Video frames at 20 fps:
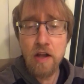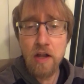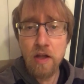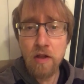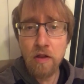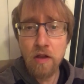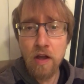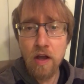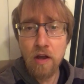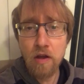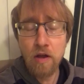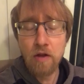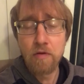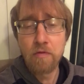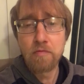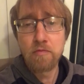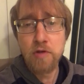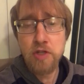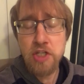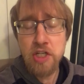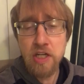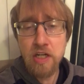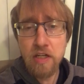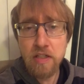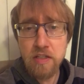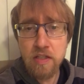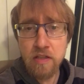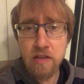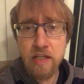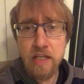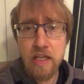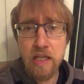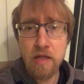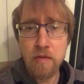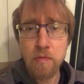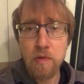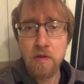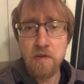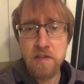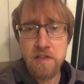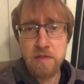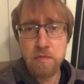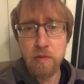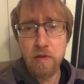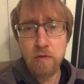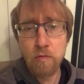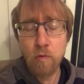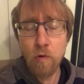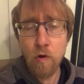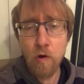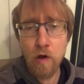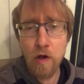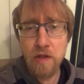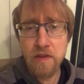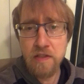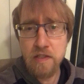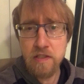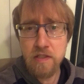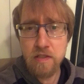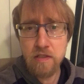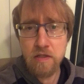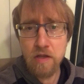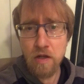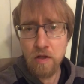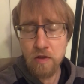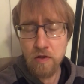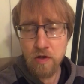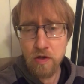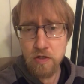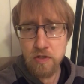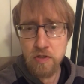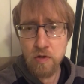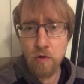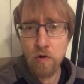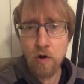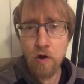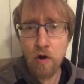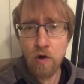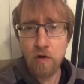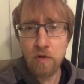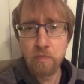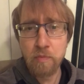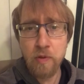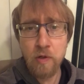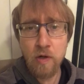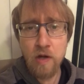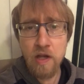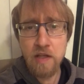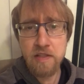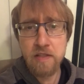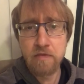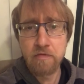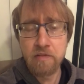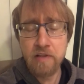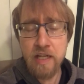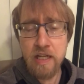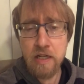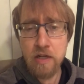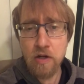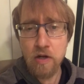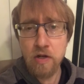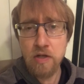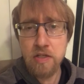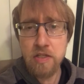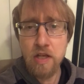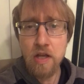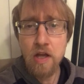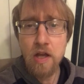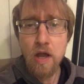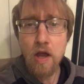Rashida Tlaib, Elizabeth Warren, these other so-called progressive leaders